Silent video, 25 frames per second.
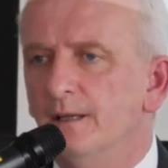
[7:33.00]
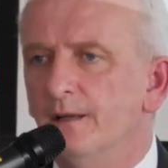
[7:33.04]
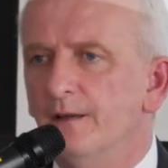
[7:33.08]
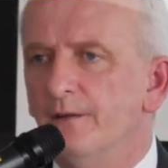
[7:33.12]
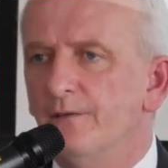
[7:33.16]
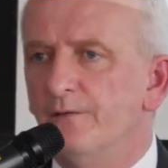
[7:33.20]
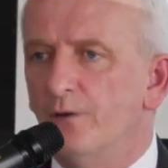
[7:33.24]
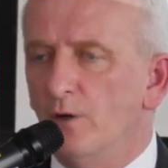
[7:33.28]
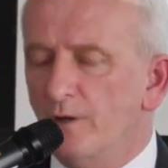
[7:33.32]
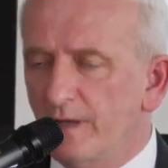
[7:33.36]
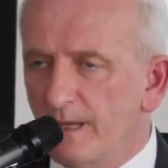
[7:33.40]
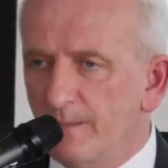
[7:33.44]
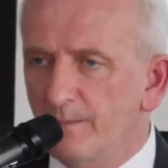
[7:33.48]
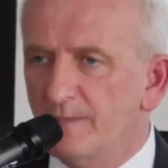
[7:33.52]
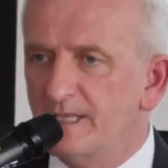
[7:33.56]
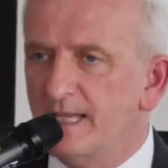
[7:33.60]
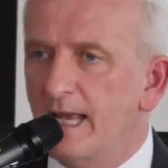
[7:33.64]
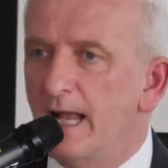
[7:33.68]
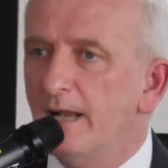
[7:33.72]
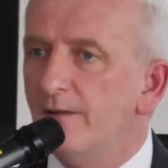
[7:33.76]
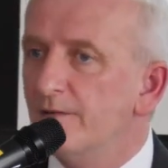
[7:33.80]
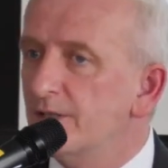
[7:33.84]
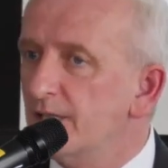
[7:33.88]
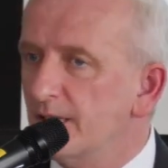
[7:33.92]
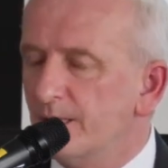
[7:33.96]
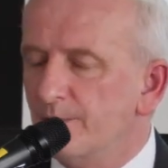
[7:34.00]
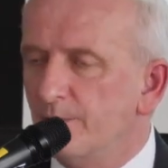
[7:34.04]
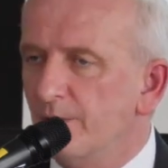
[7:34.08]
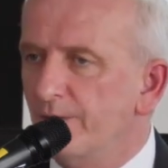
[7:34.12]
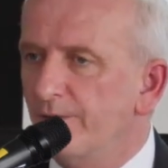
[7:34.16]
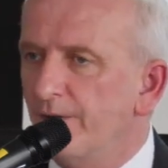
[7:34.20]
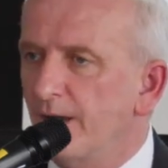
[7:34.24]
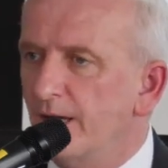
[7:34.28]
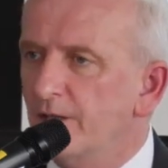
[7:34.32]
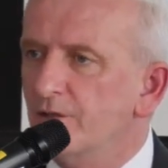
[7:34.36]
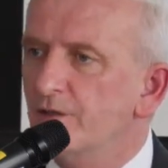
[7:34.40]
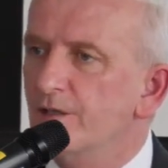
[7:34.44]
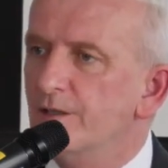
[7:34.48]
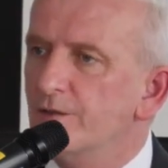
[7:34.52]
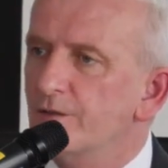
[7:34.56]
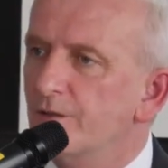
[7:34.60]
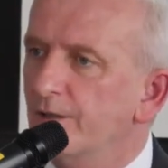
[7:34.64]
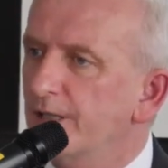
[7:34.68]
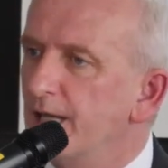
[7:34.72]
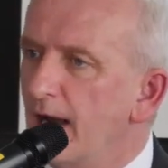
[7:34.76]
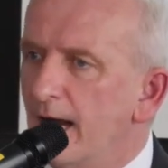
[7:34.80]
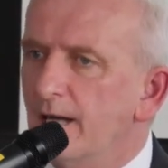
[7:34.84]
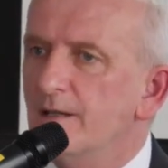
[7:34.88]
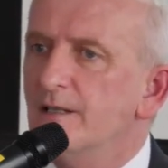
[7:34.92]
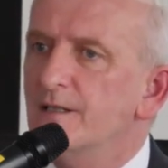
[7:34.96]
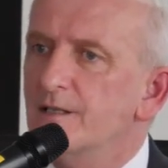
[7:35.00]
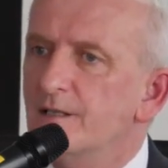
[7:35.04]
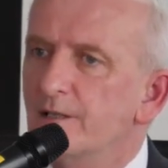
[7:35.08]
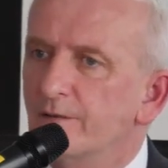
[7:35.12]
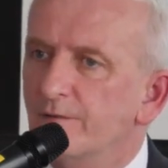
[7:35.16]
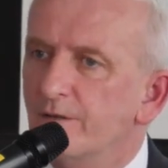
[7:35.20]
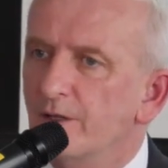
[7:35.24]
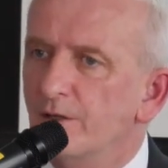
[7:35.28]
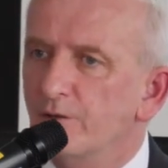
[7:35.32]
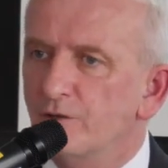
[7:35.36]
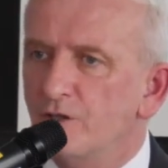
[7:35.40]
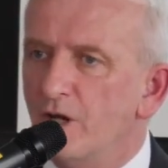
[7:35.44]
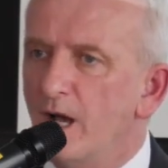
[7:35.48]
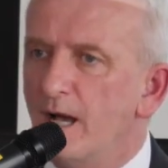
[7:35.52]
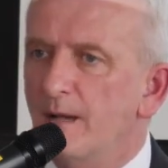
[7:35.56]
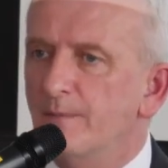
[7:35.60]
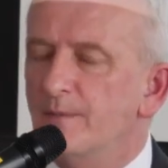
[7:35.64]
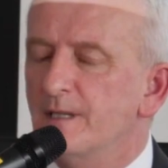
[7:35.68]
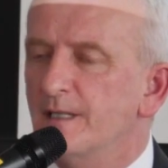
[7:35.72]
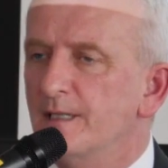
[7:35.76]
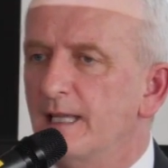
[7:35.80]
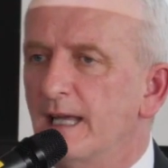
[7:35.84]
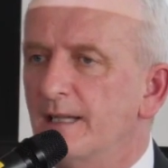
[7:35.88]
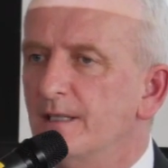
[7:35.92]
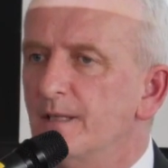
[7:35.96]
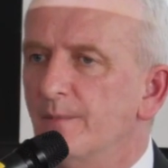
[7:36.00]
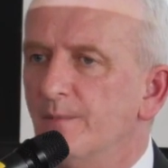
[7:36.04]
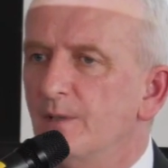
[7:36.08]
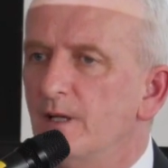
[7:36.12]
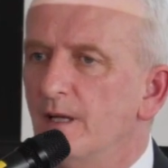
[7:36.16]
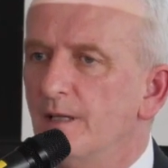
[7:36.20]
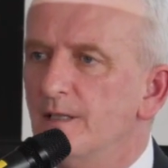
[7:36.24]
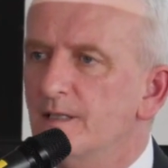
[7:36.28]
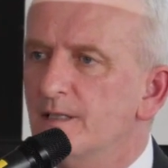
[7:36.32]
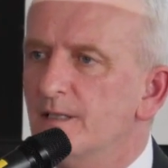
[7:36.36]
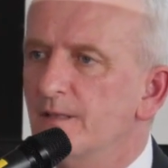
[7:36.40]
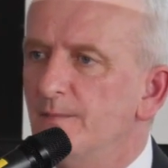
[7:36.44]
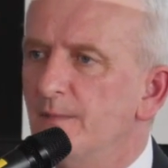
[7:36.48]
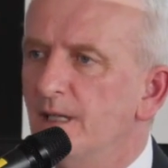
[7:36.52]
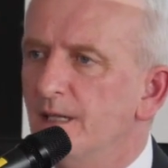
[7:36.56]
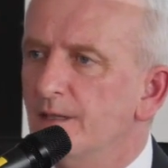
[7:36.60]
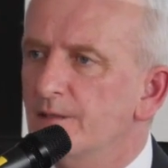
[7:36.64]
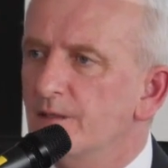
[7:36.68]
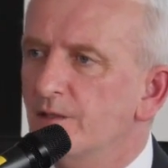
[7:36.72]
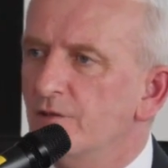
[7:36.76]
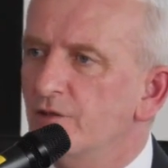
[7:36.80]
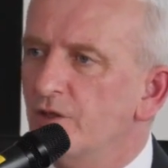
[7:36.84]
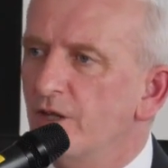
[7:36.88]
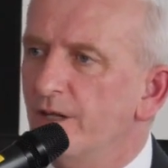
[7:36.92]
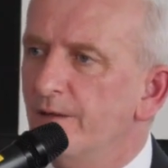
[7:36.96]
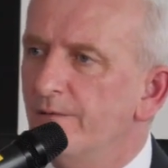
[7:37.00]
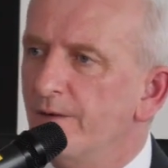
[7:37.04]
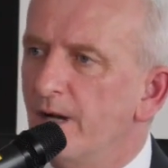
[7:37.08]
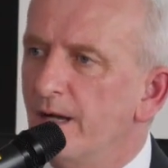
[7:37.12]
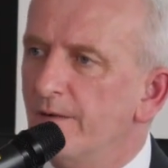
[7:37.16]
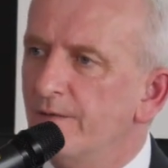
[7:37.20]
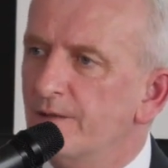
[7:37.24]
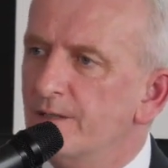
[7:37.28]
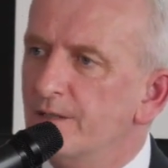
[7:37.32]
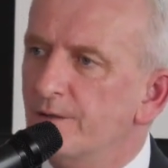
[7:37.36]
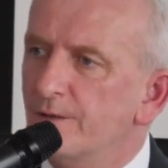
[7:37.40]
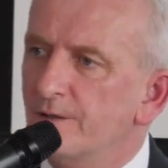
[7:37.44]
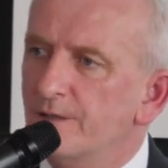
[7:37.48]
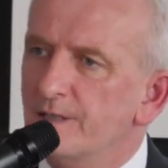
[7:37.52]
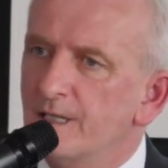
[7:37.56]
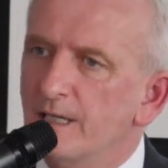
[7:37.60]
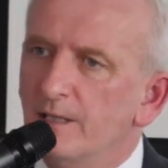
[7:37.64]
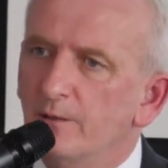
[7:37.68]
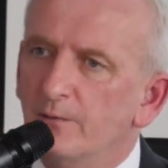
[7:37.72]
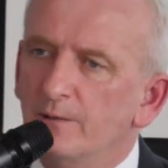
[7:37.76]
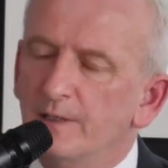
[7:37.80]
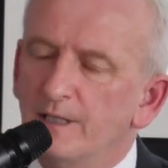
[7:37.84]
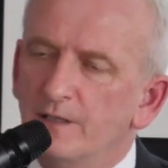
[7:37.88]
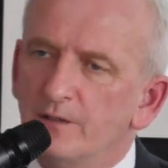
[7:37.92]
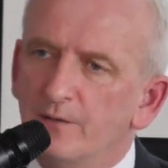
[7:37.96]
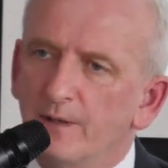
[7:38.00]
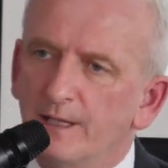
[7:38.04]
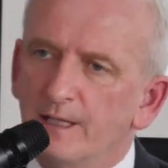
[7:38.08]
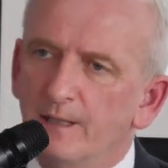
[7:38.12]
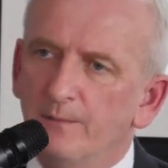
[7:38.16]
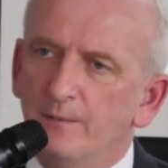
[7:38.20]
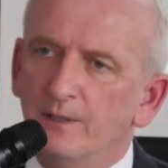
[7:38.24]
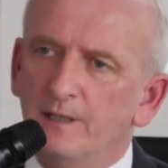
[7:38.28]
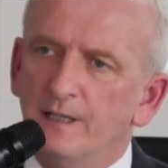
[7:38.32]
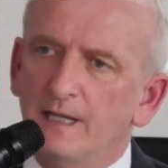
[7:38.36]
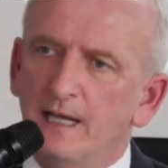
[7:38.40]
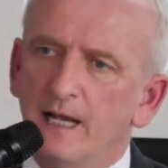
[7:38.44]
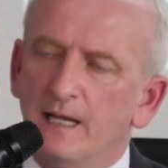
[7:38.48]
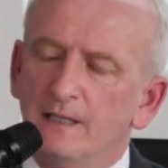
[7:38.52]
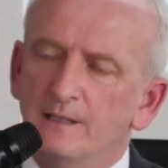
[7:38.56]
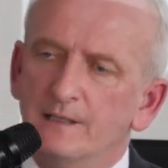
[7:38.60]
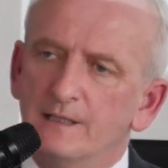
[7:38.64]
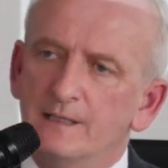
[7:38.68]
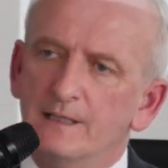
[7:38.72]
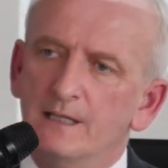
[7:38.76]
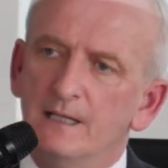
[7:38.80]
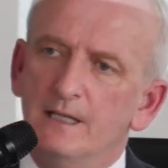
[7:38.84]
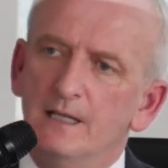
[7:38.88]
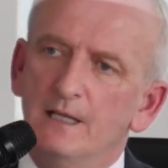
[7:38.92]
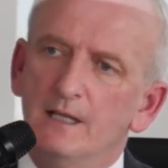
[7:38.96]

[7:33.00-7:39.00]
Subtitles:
for themselves as professionals, regardless of their job, and that applies to me as a chief officer as equally to anybody else,